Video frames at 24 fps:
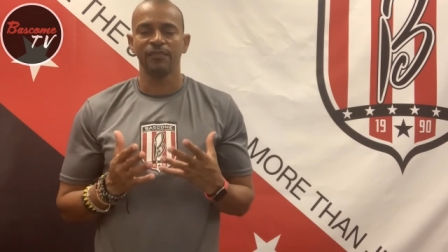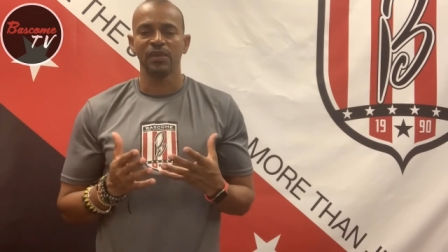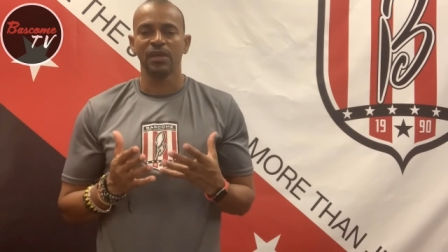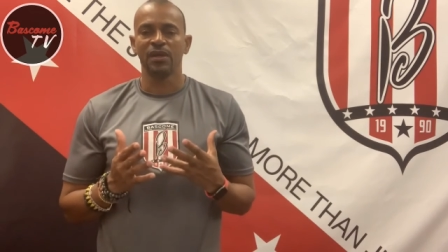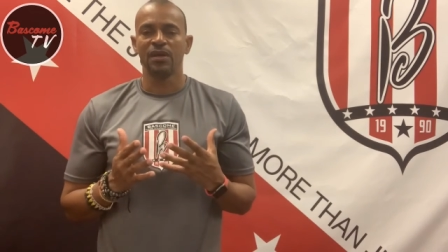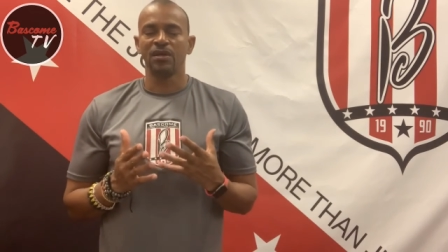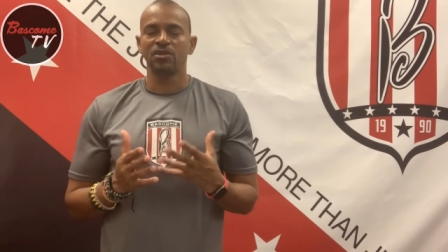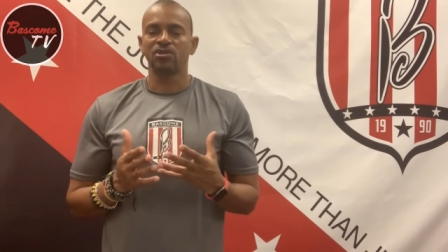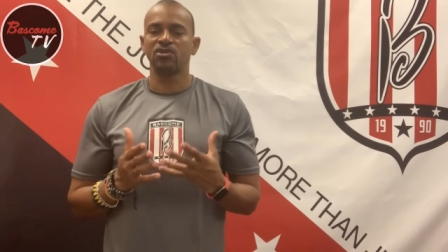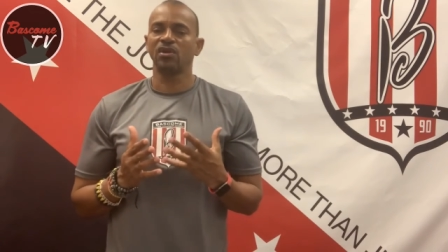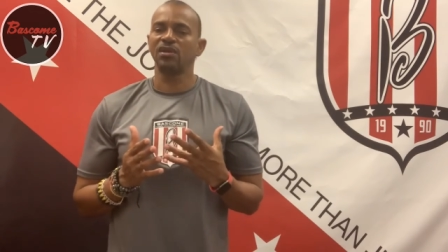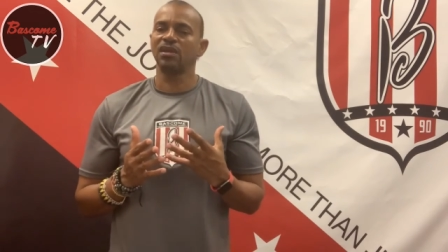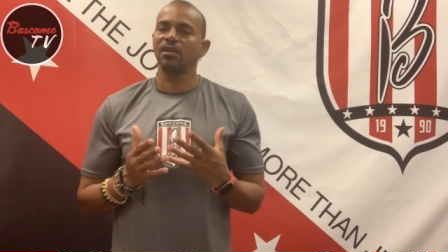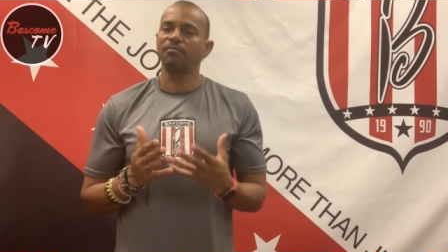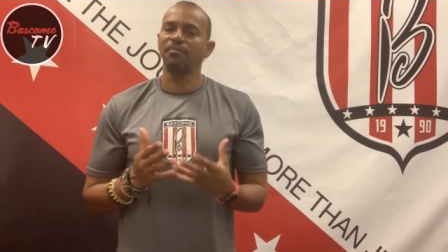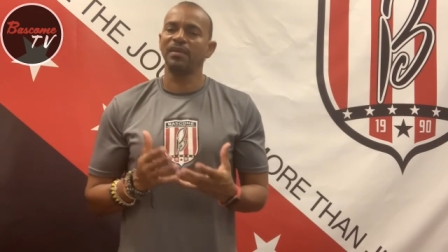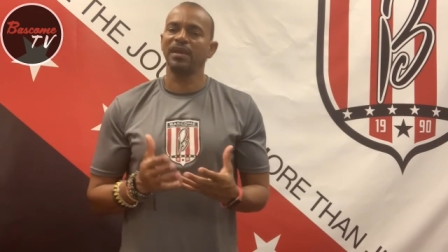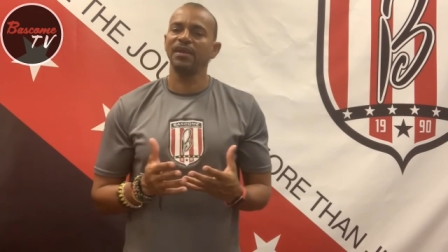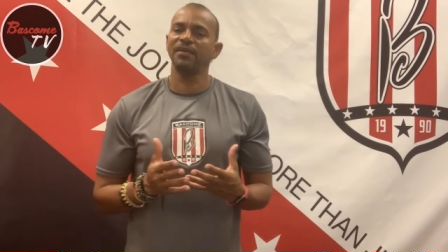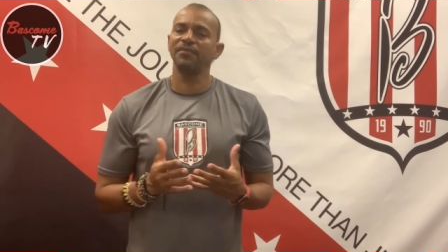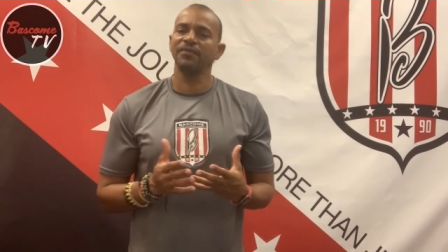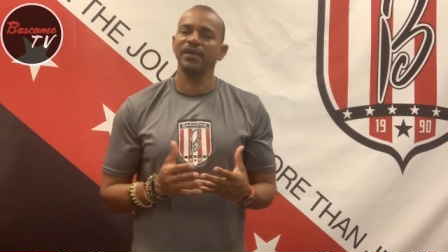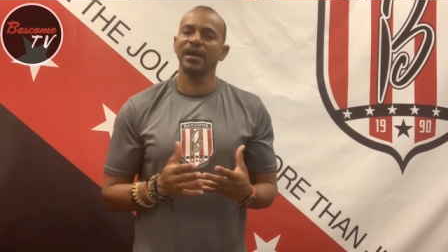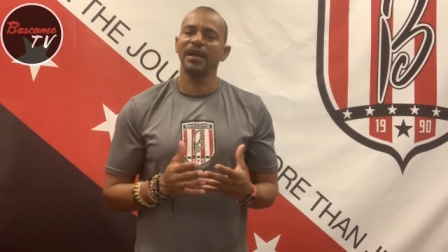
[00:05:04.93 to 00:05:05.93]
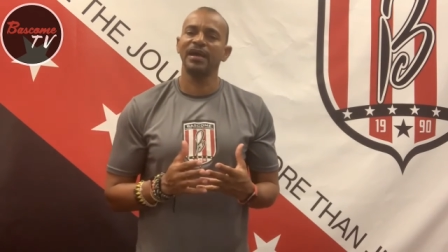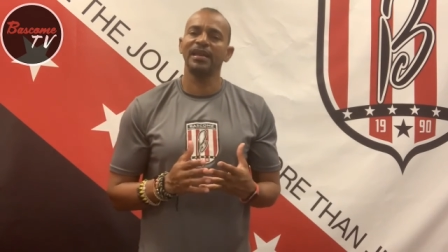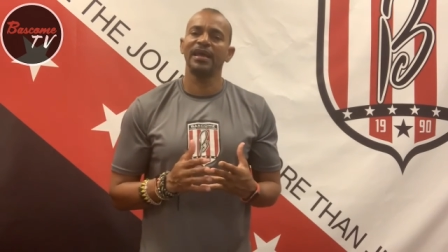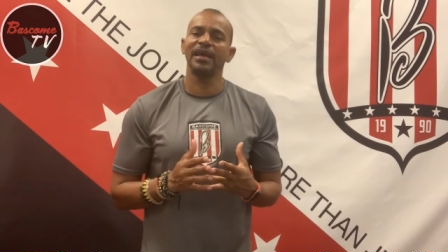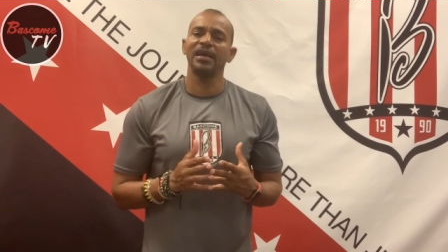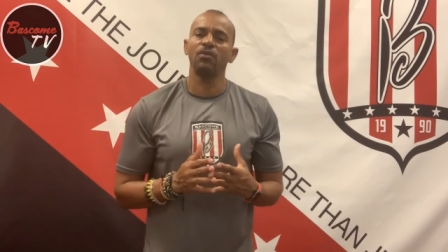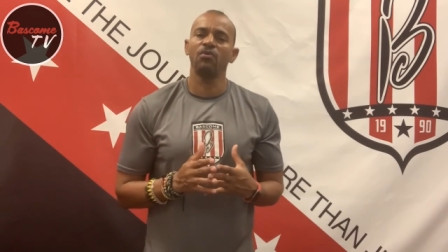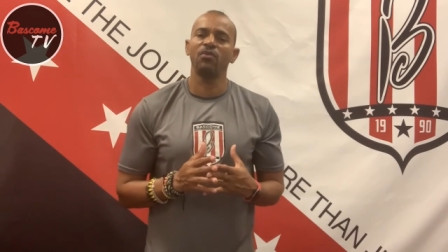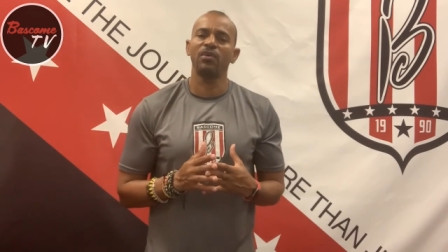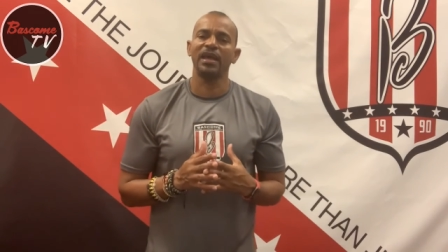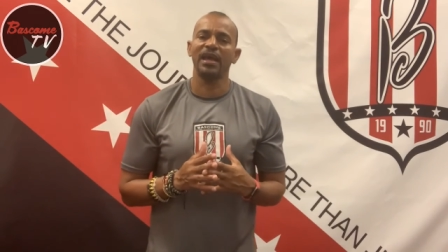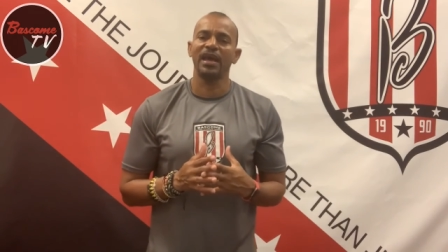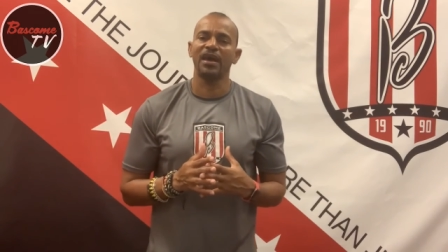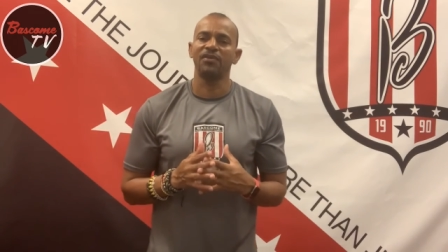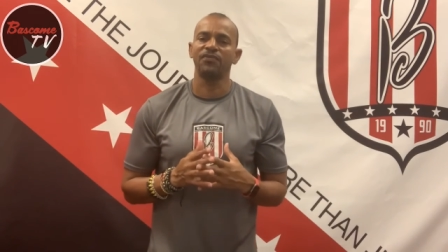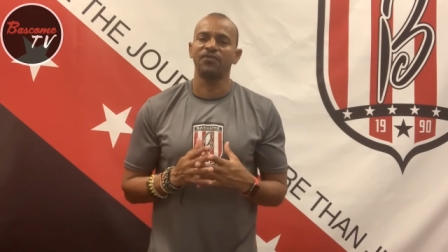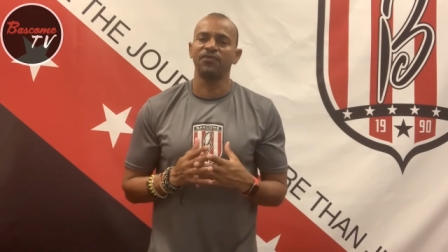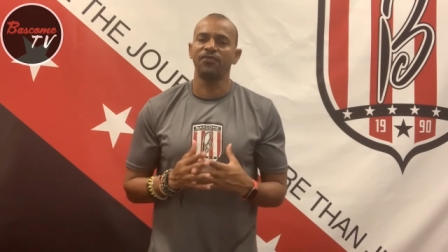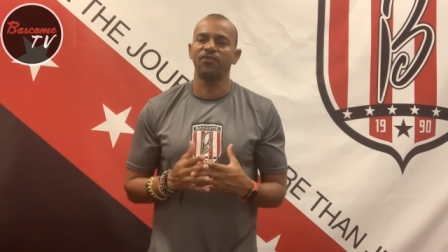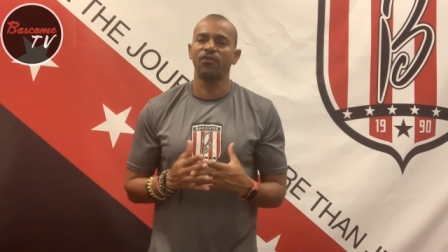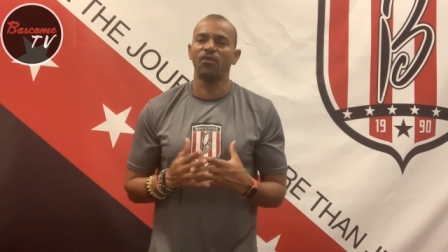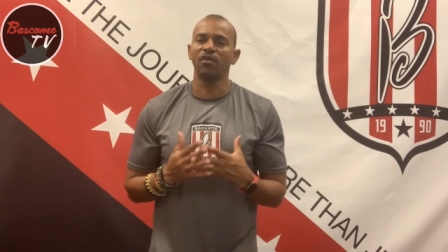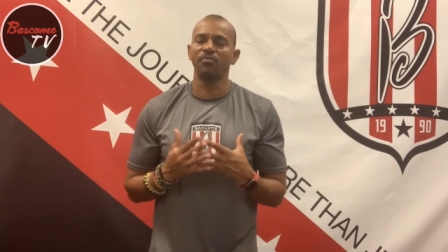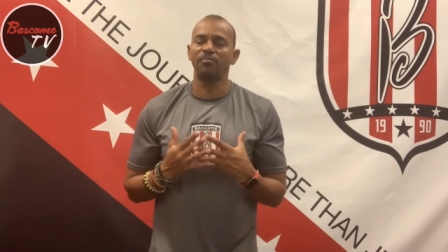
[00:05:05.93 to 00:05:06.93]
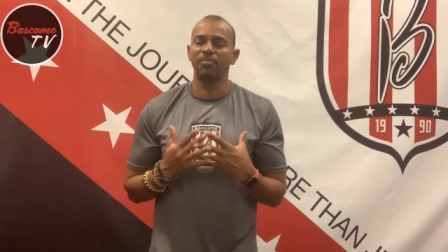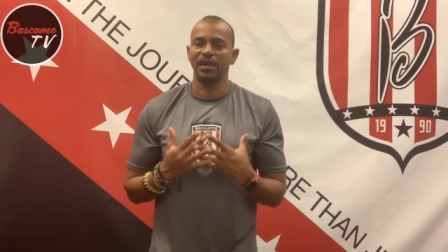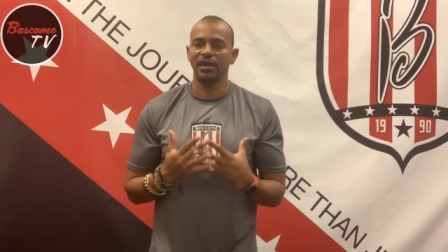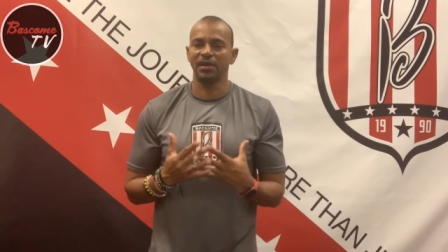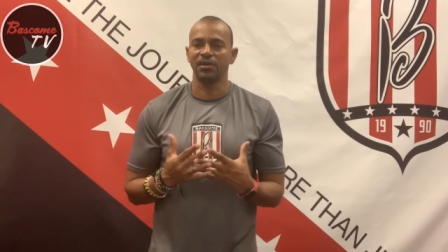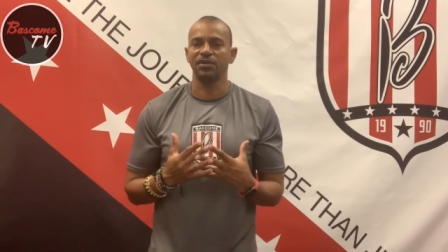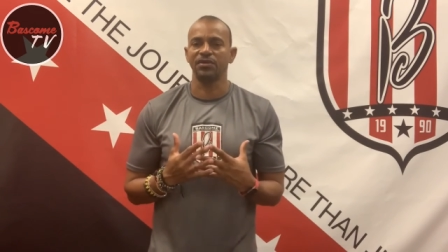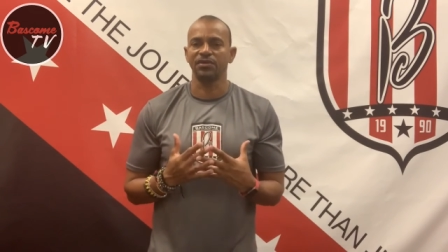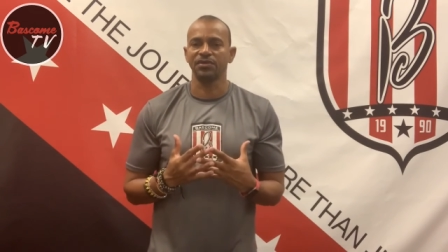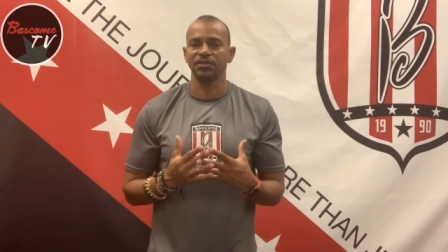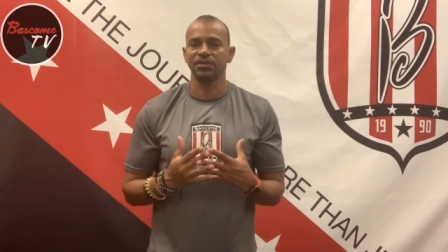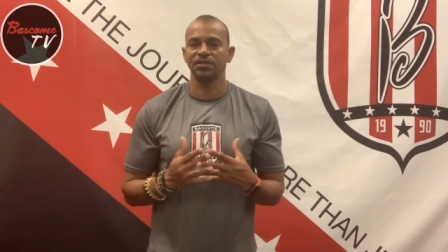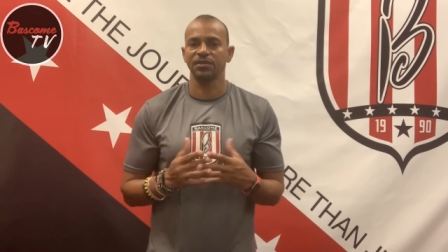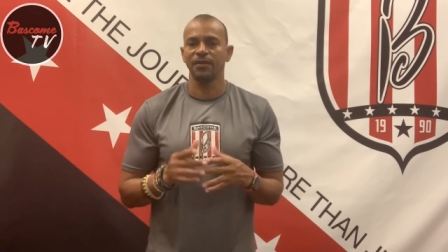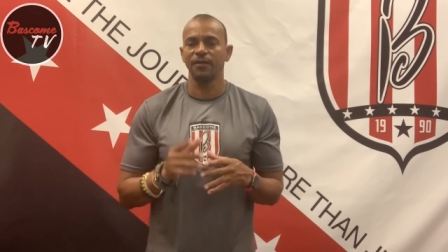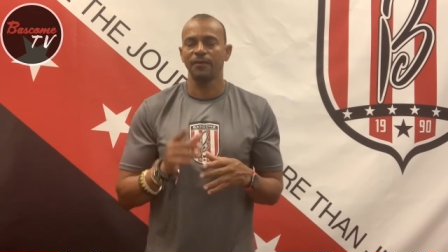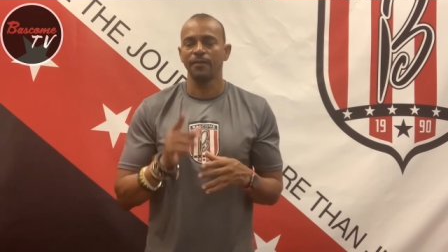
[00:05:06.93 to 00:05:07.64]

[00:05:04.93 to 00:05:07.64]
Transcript: So in the Bfla, we have 4 pillars.